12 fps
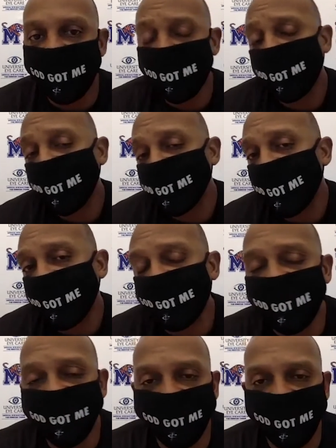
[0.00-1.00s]
everybody's locked
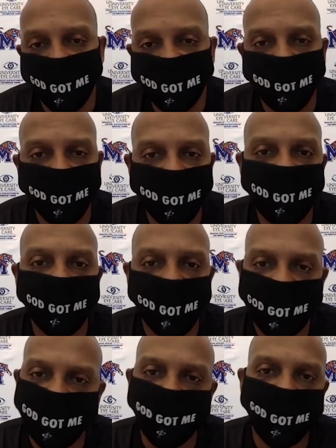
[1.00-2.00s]
in and focused. They're playing good
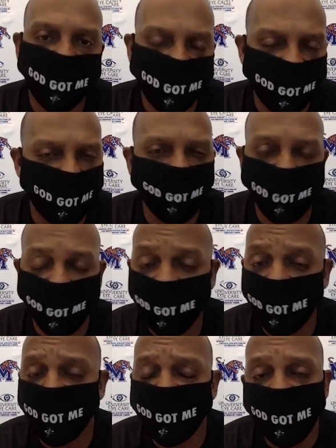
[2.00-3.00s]
basketball. So for
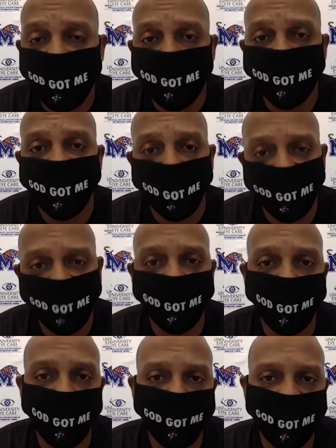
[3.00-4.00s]
us, we have to
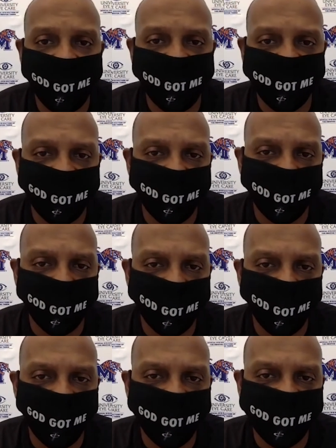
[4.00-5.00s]
worry about ourselves because
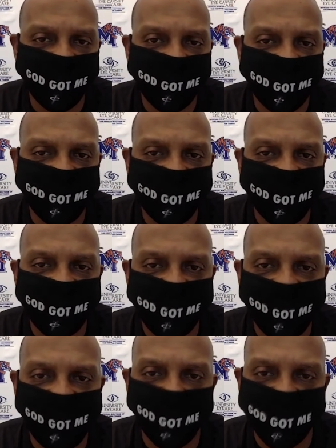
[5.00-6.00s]
we consistently see the
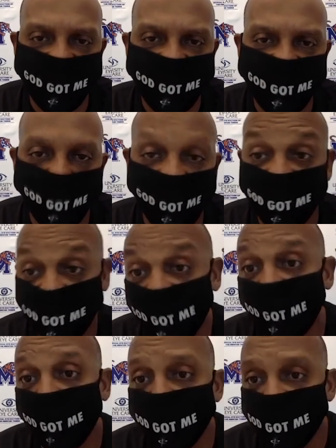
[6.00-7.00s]
same mistakes from
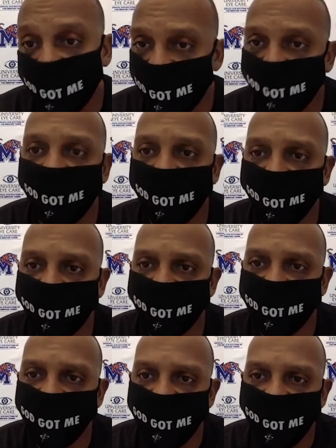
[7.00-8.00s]
ourselves, turning the ball over,
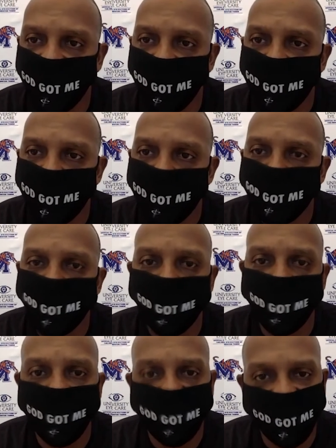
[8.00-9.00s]

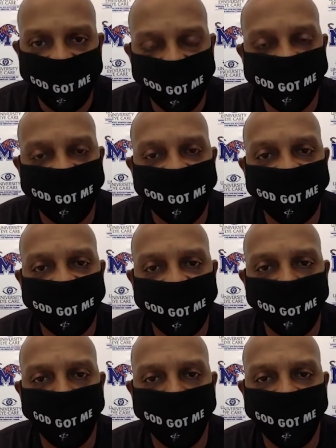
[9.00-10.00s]
not understanding
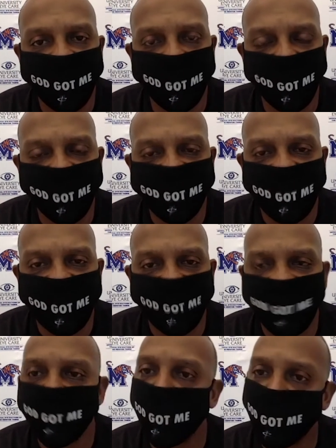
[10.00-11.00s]
game plan at the right time
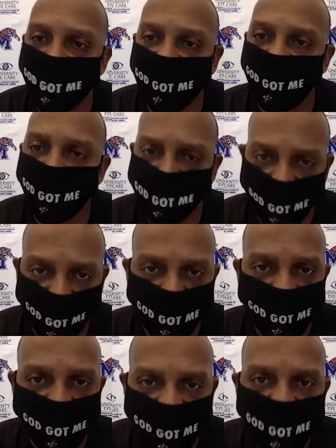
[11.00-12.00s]
and personnel. So
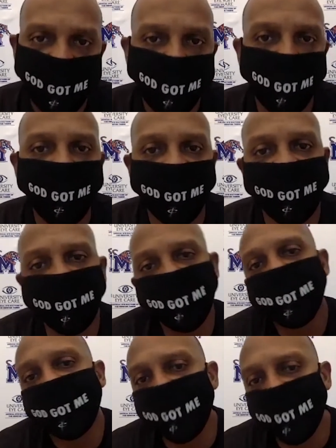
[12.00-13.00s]
we really have to
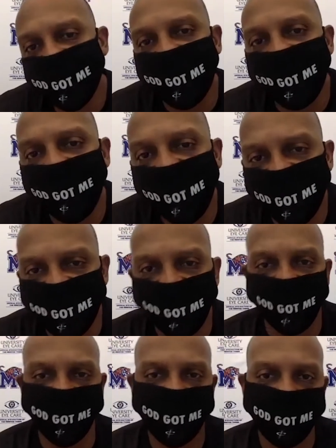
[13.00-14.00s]
take take care of
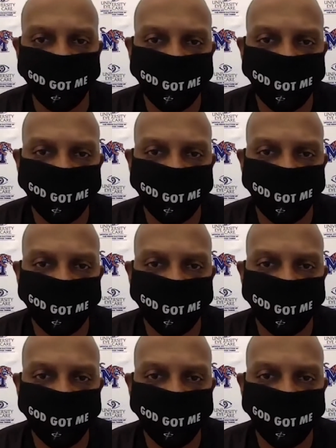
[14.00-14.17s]
ourselves.